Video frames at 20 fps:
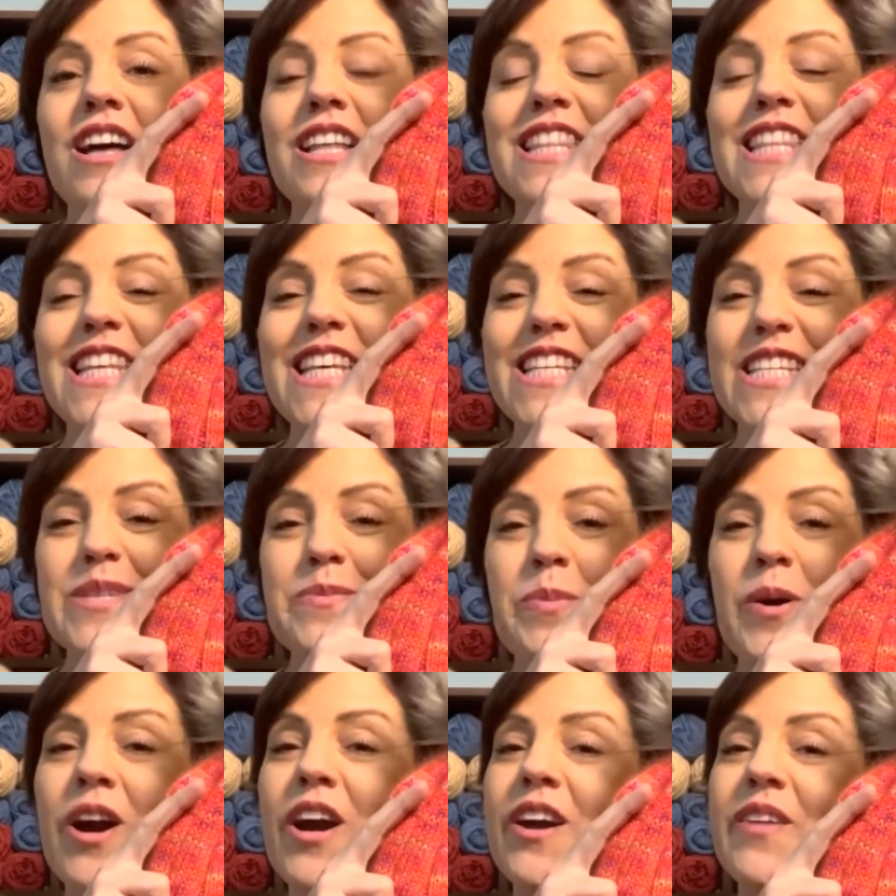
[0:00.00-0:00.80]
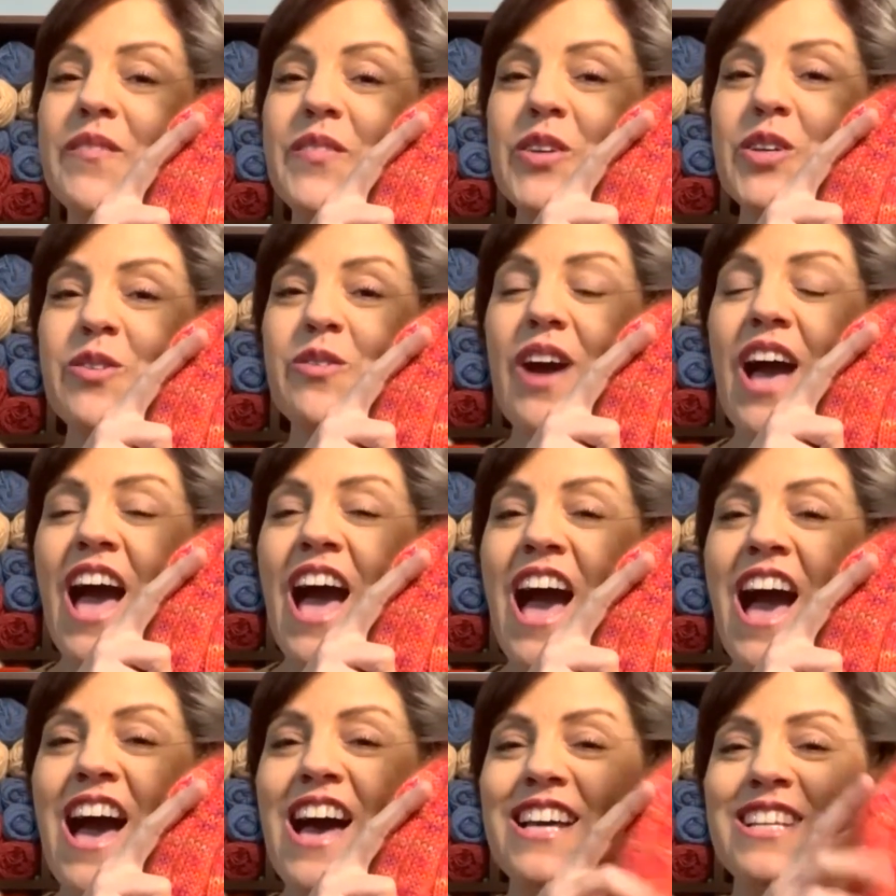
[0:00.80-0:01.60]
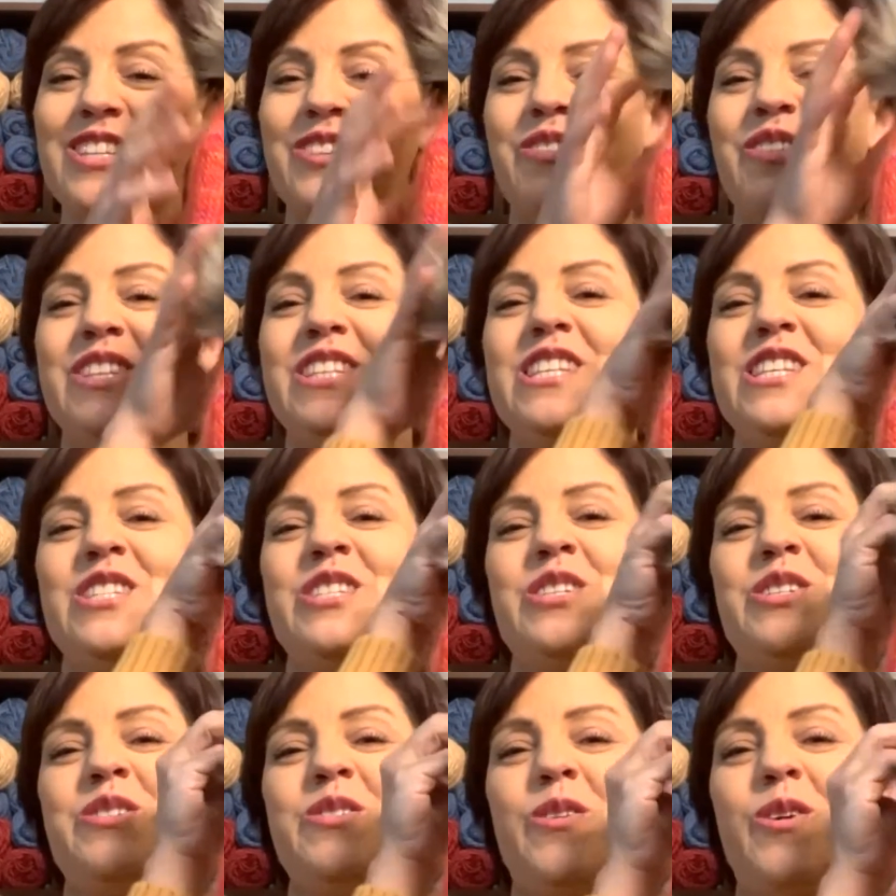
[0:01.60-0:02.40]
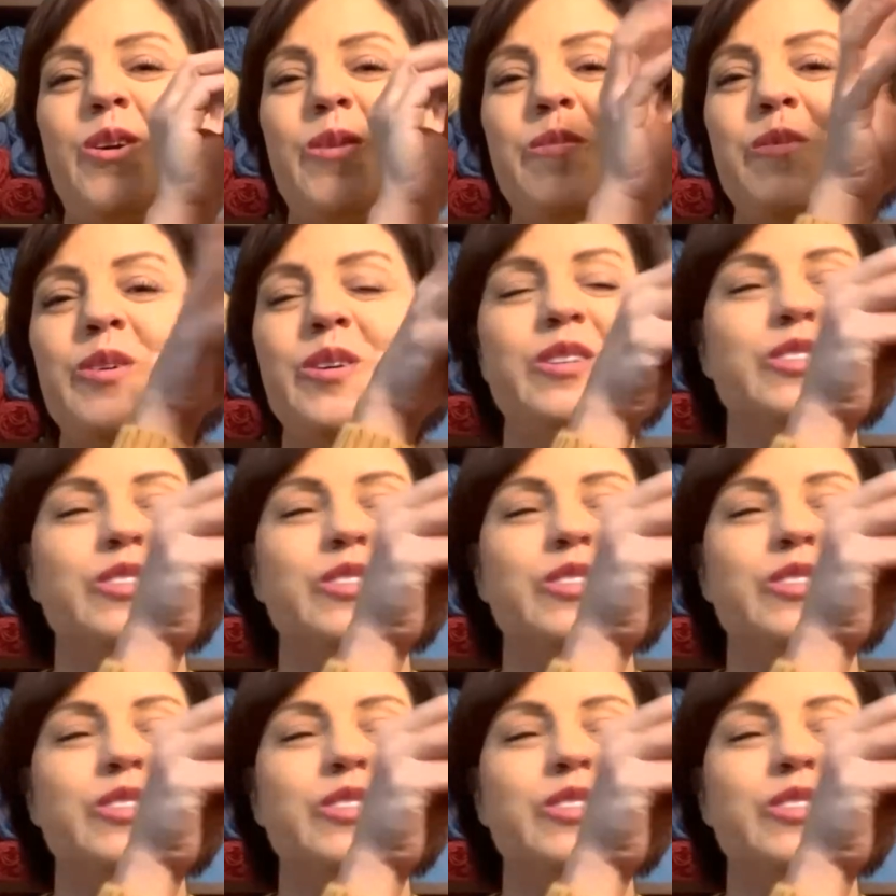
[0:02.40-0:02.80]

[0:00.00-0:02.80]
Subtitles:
This Parkview hat with this adorable